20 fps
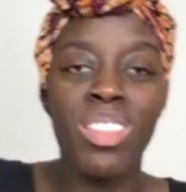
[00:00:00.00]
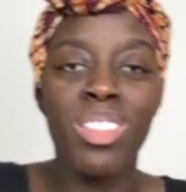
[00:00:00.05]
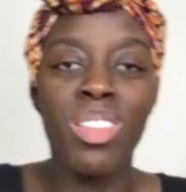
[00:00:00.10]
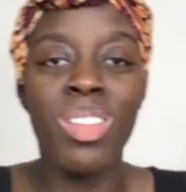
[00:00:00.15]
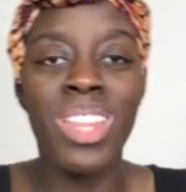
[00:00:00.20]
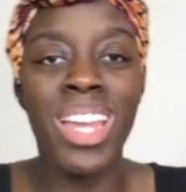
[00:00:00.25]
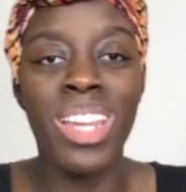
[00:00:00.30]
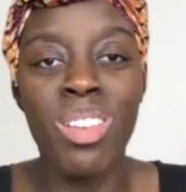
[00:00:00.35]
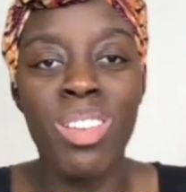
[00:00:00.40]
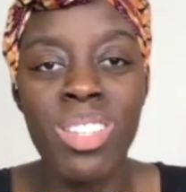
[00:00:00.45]
though,
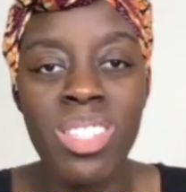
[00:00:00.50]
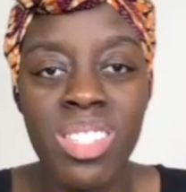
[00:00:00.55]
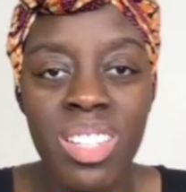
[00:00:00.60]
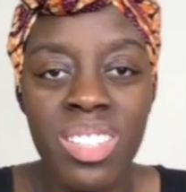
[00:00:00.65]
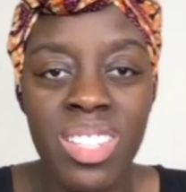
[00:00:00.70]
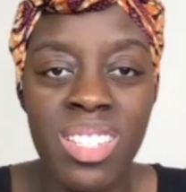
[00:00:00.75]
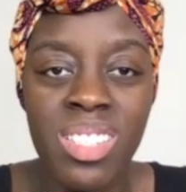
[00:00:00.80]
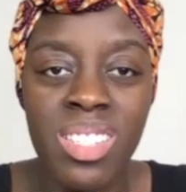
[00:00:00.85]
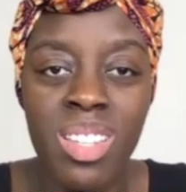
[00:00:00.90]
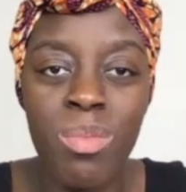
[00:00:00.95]
that you're
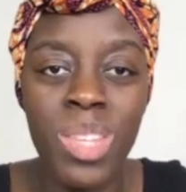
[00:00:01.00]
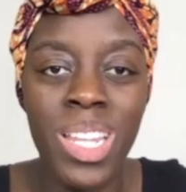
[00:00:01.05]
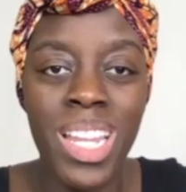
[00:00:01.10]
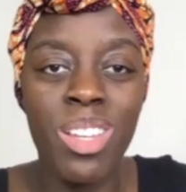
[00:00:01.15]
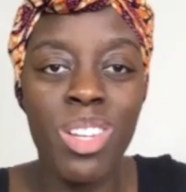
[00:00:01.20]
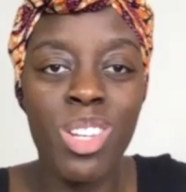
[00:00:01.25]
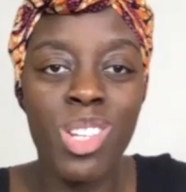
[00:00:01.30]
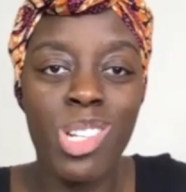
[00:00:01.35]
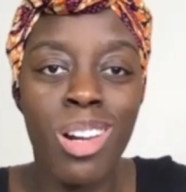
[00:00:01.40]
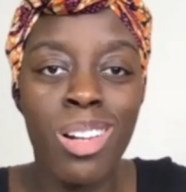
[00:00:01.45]
studying something that
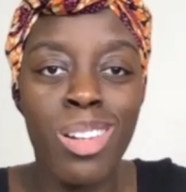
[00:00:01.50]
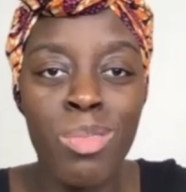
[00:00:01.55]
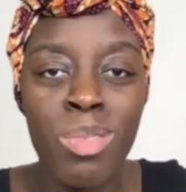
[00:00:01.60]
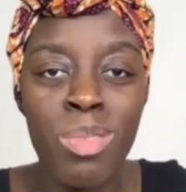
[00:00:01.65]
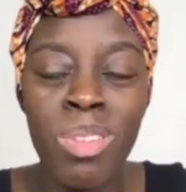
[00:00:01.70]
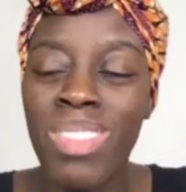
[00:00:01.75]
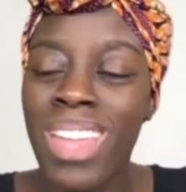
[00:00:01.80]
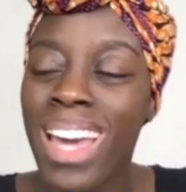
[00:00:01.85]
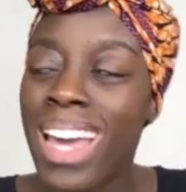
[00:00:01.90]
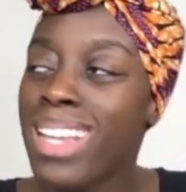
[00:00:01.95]
you're struggling
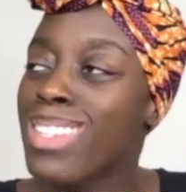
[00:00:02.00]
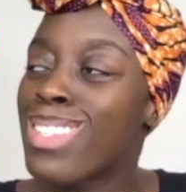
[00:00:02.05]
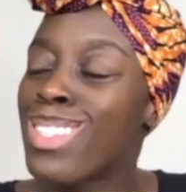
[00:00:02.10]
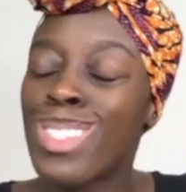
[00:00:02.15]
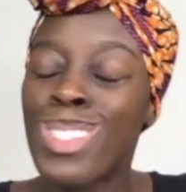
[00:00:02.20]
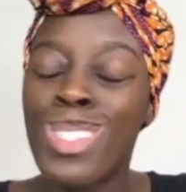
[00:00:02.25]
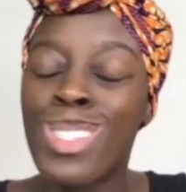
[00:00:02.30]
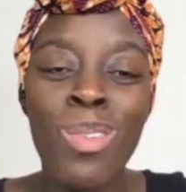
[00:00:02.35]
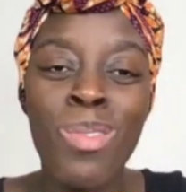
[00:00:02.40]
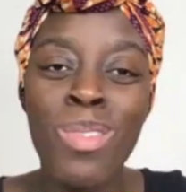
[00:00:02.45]
with? That is
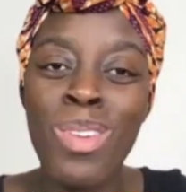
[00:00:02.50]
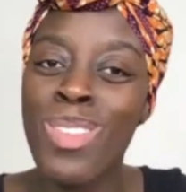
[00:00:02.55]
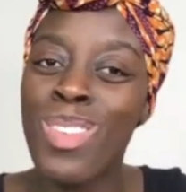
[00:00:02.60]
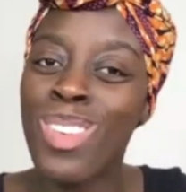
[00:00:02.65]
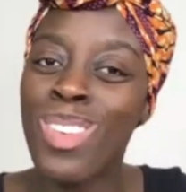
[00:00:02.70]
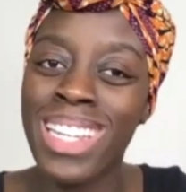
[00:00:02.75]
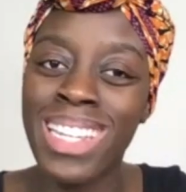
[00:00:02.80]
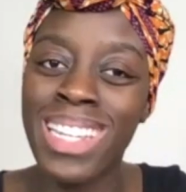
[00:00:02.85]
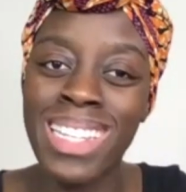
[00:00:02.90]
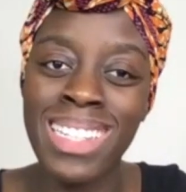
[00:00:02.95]
so
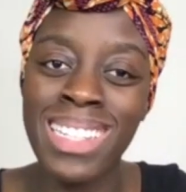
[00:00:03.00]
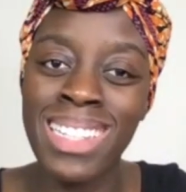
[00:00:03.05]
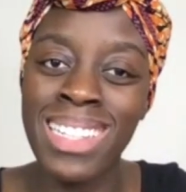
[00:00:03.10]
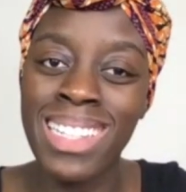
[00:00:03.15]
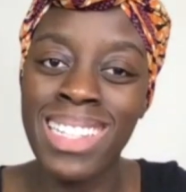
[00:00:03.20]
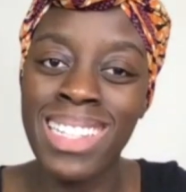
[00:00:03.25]
annoying.